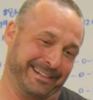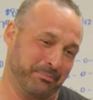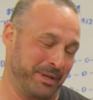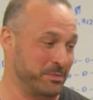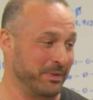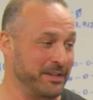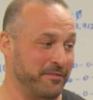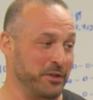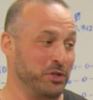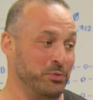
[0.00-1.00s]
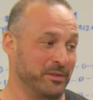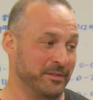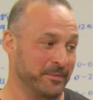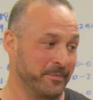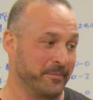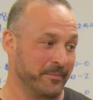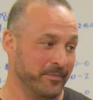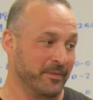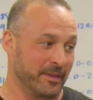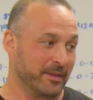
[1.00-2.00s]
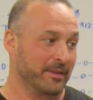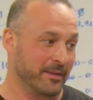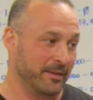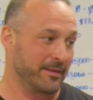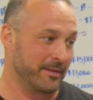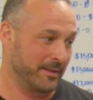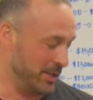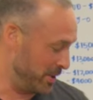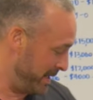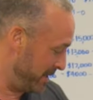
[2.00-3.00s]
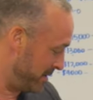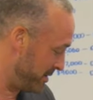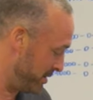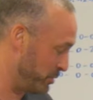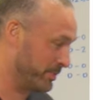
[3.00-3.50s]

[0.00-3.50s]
but it's belief in you. You know what I mean? Do you